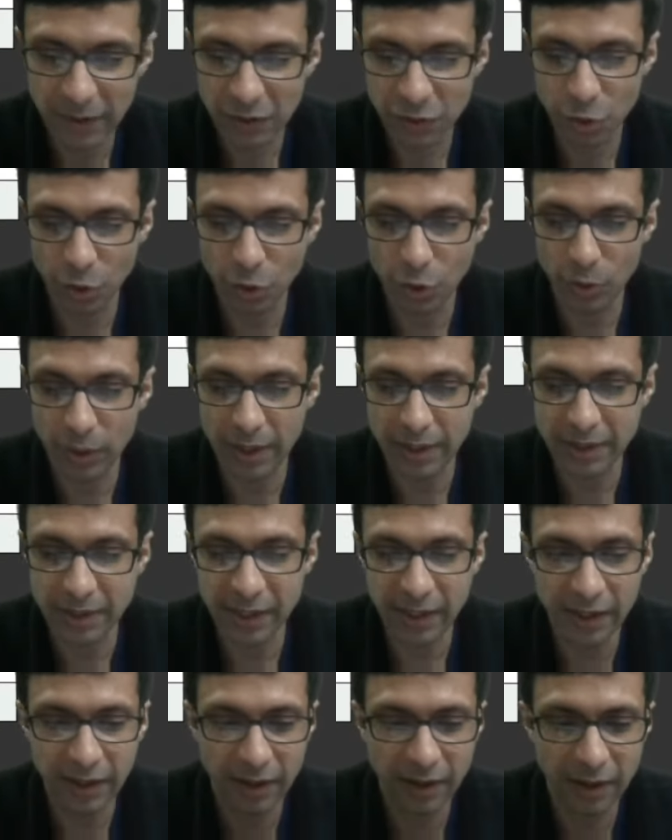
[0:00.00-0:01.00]
So you can
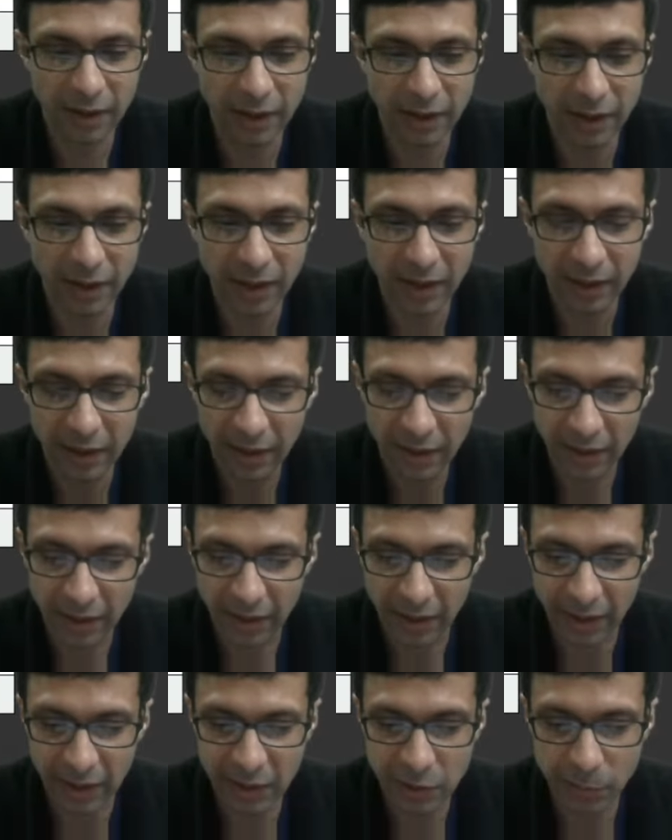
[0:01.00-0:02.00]
see here clearly
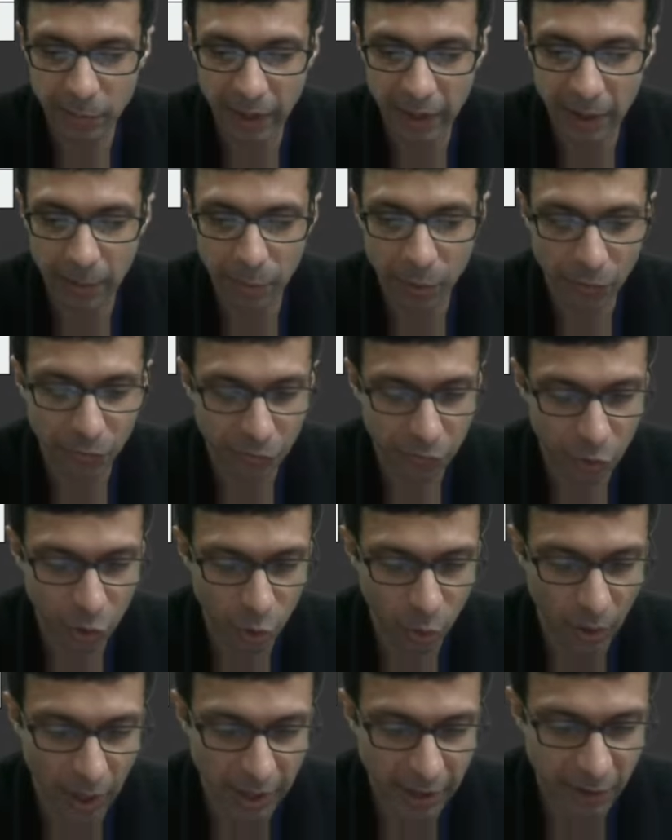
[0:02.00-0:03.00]
it is made up of
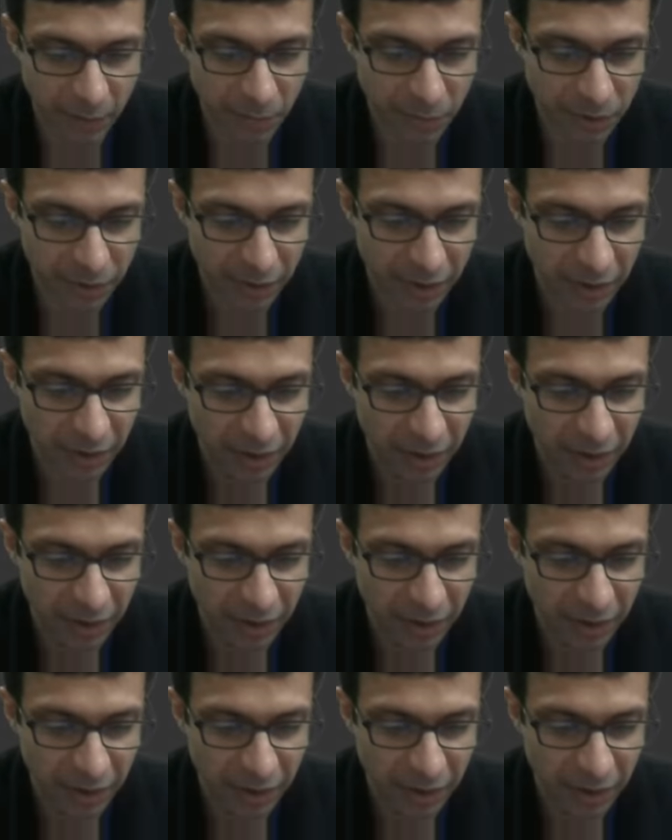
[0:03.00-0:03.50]
two atoms.